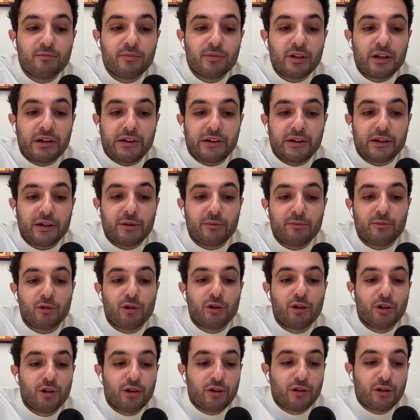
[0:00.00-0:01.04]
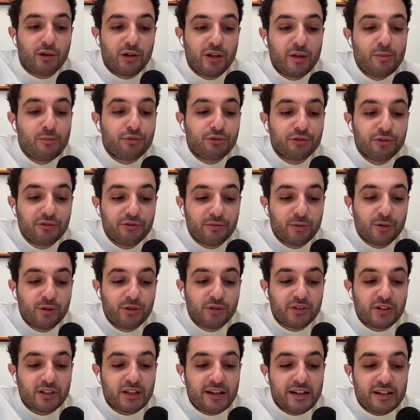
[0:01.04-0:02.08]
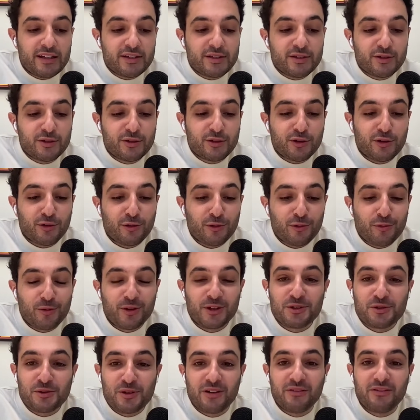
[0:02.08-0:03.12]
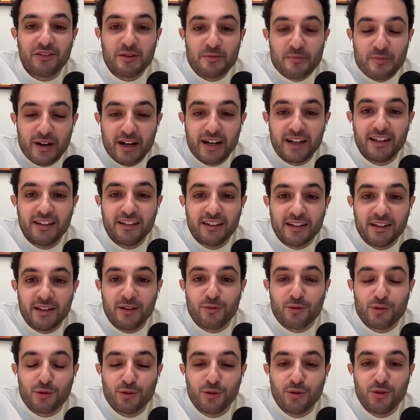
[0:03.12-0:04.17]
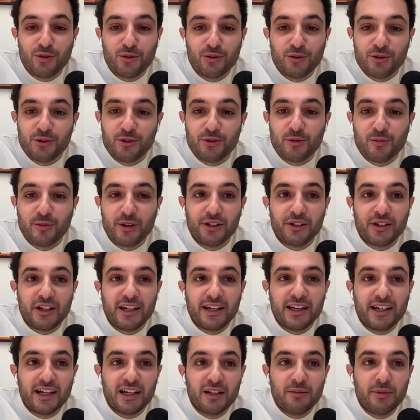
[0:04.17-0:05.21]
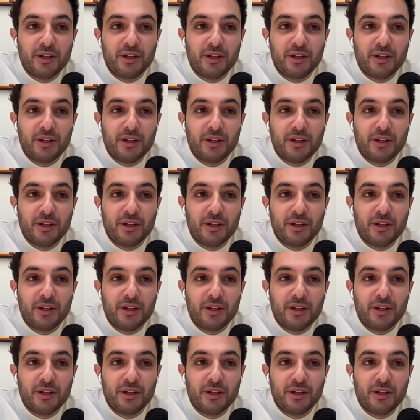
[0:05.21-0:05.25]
an improvement as what you have in mind if you don't know about AI,